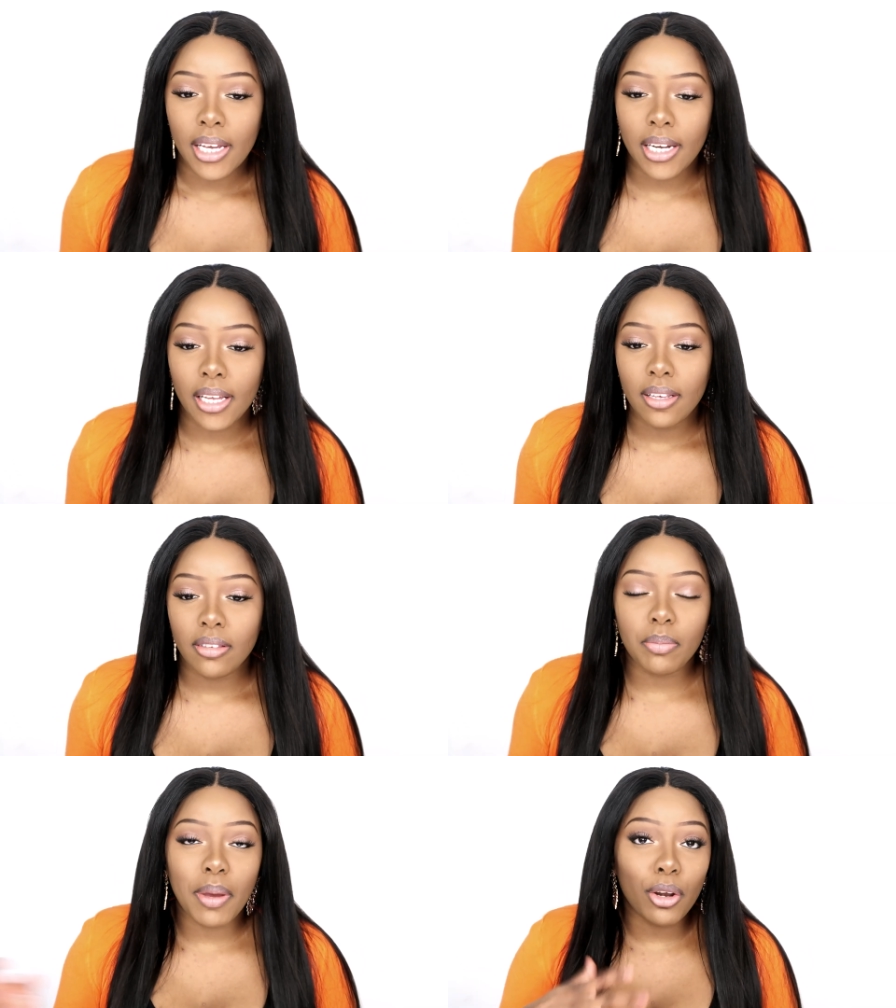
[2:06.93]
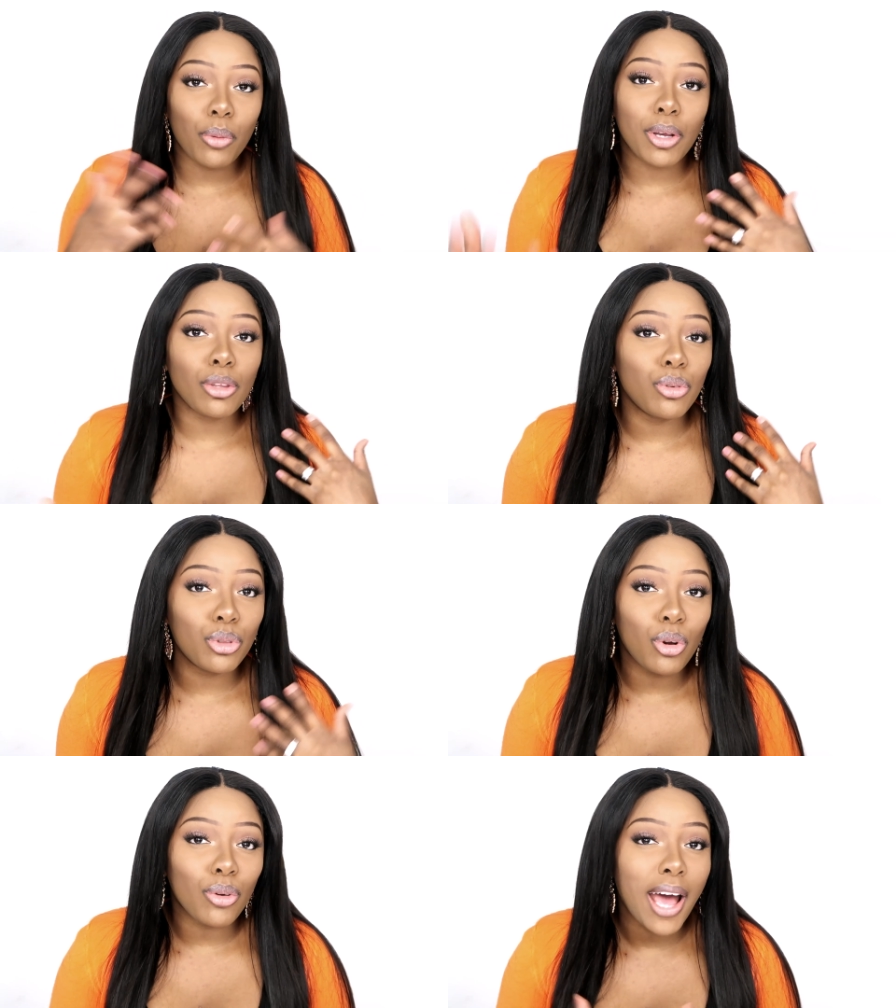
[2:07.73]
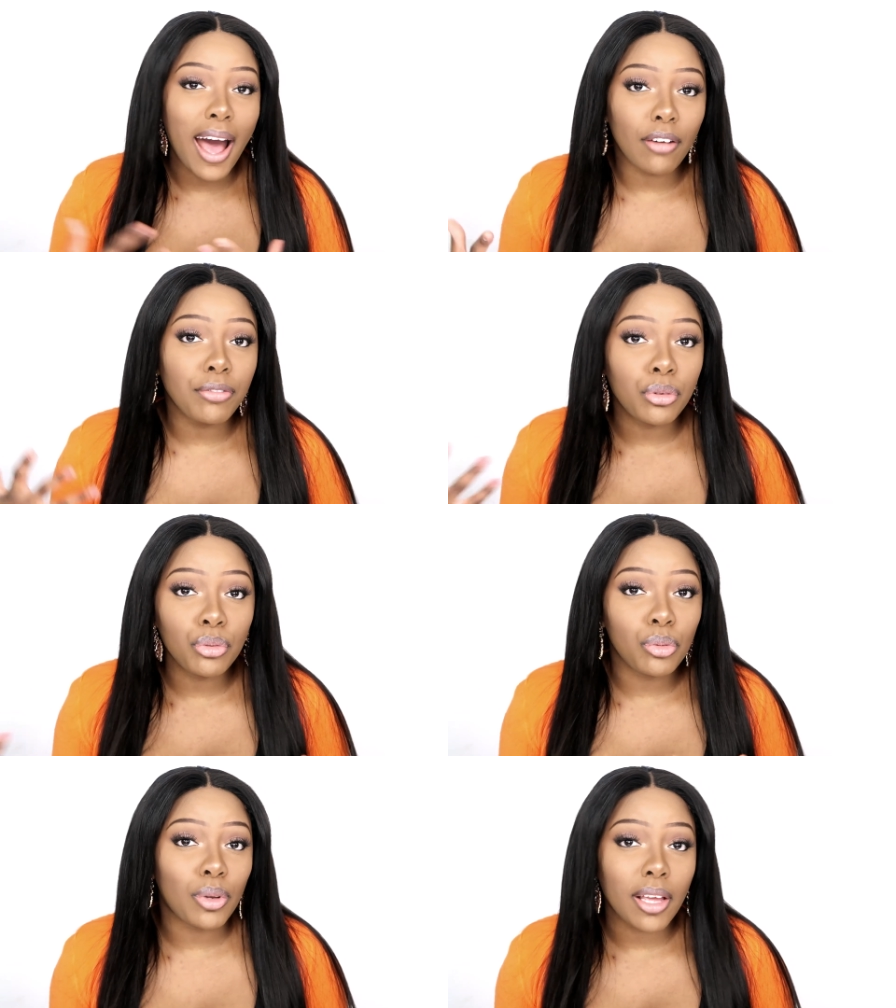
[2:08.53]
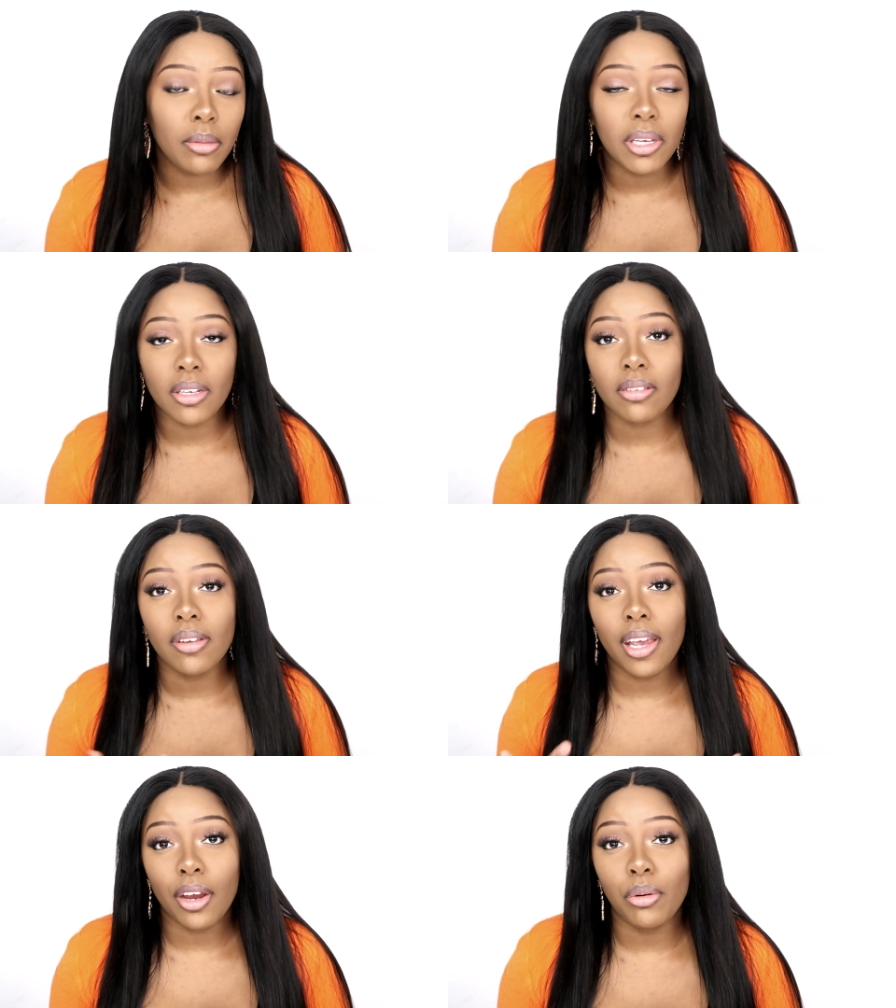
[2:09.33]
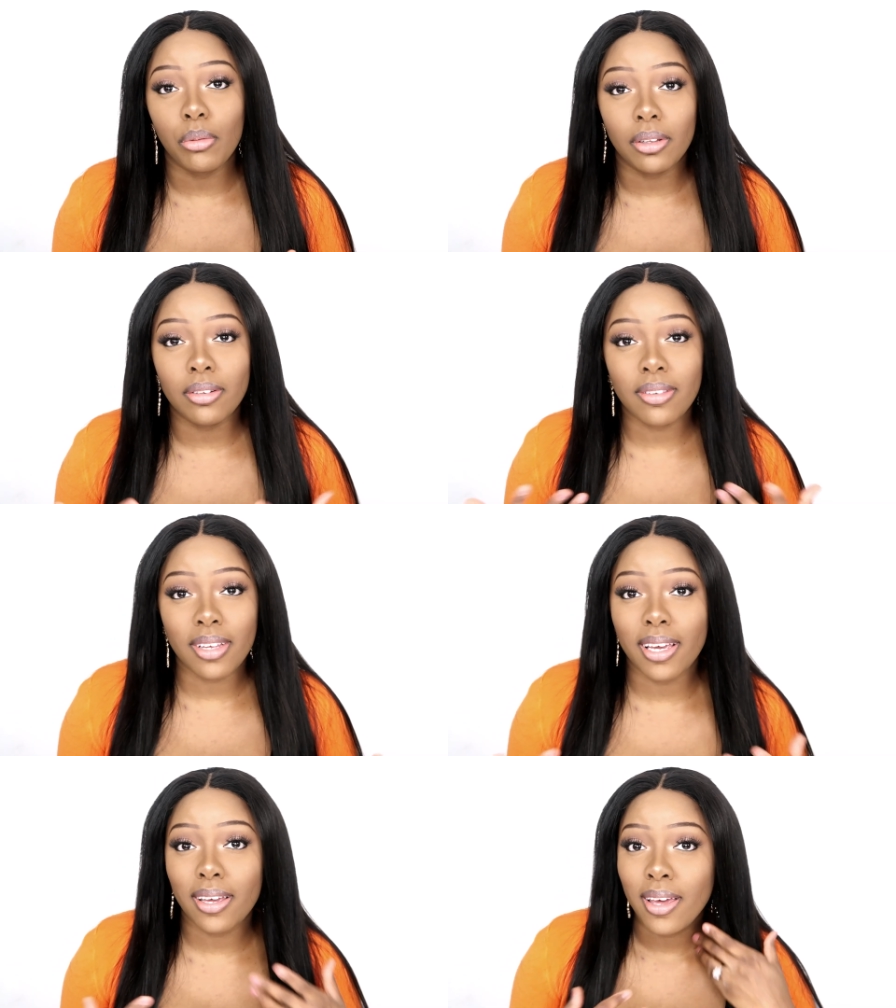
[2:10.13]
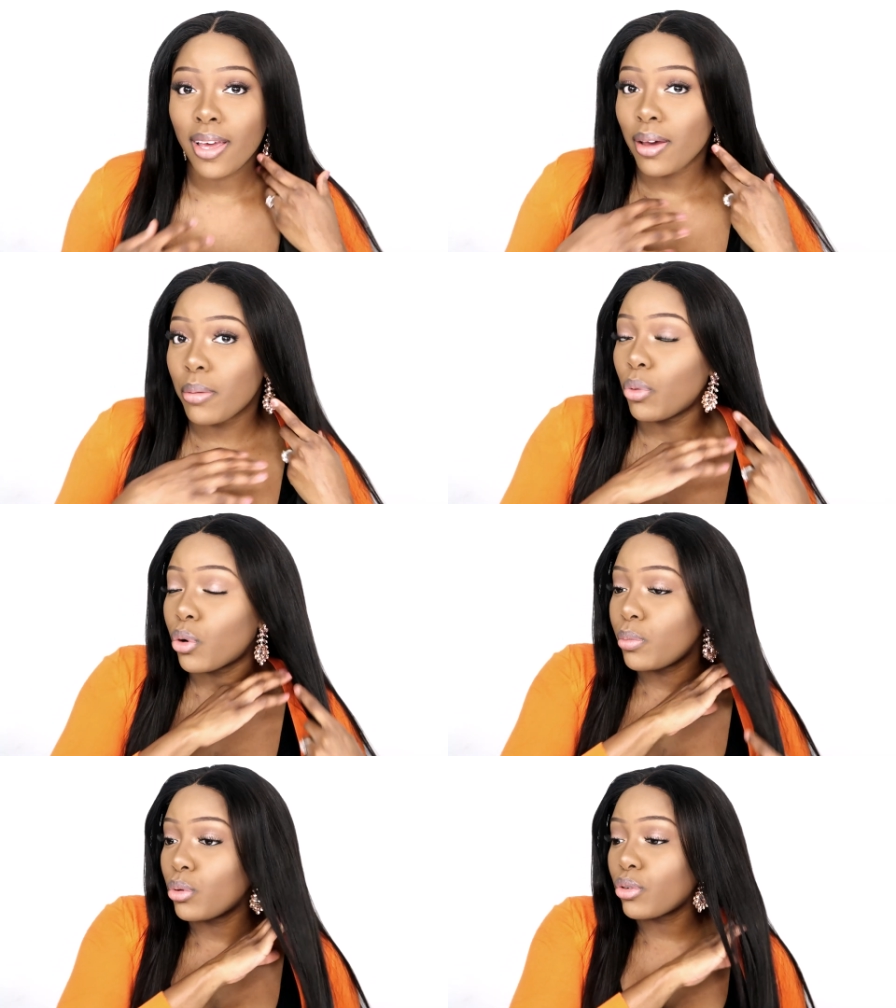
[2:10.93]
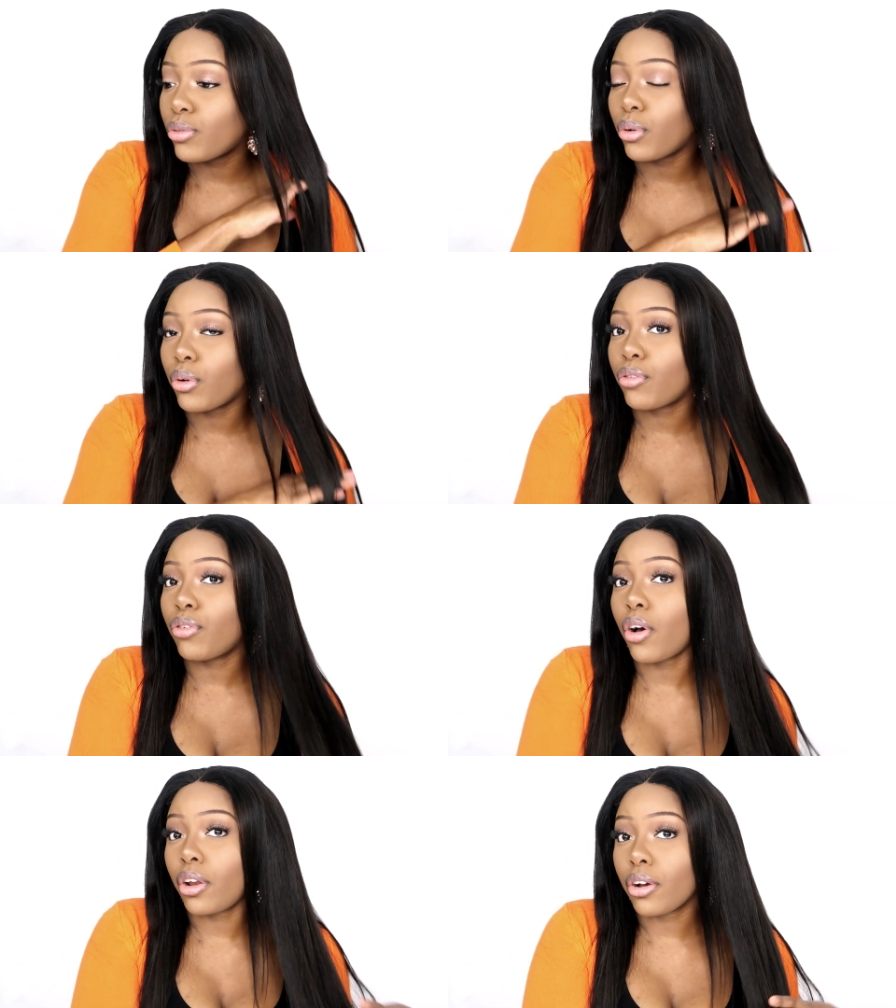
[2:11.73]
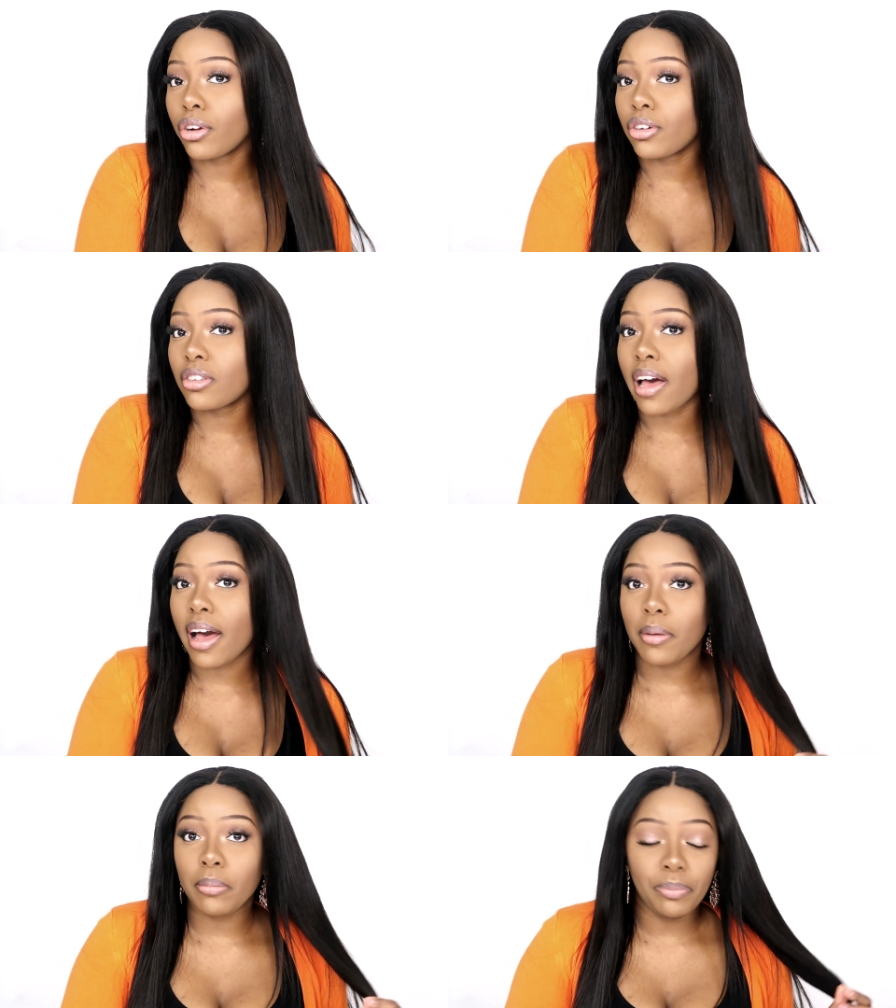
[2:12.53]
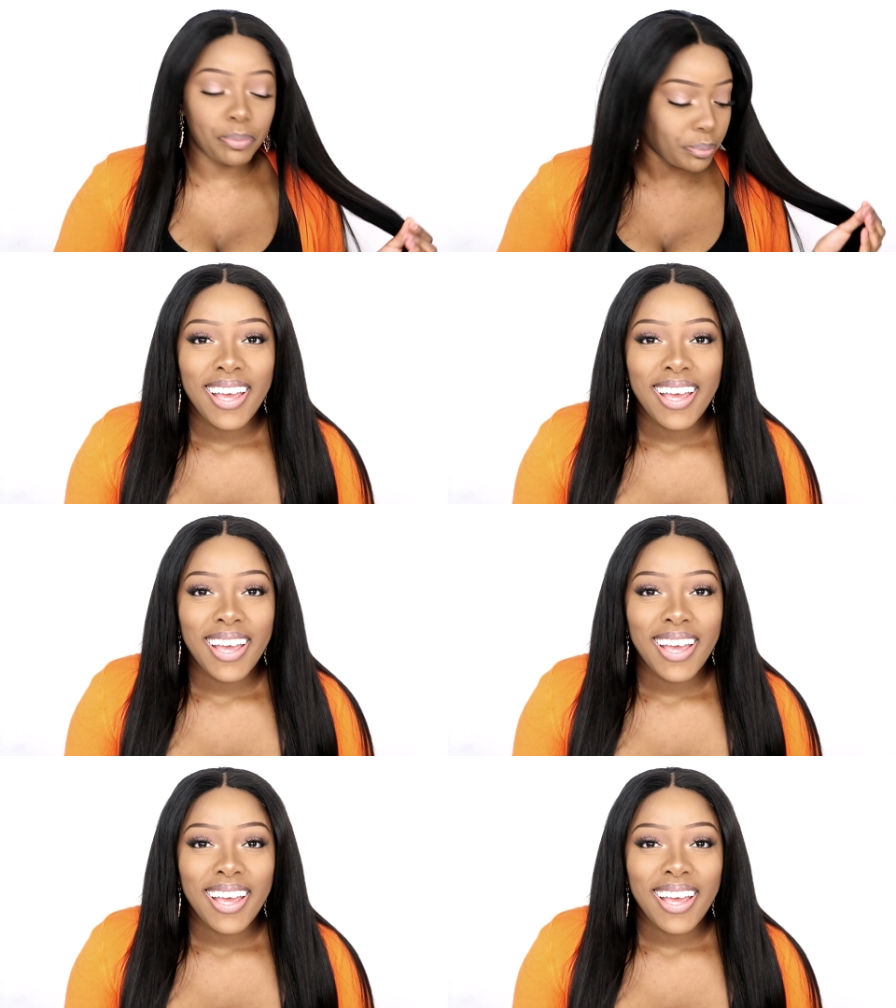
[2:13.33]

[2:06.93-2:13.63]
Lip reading: And it's better when you don't have to do that, because the hair will stay more beautiful for a longer time.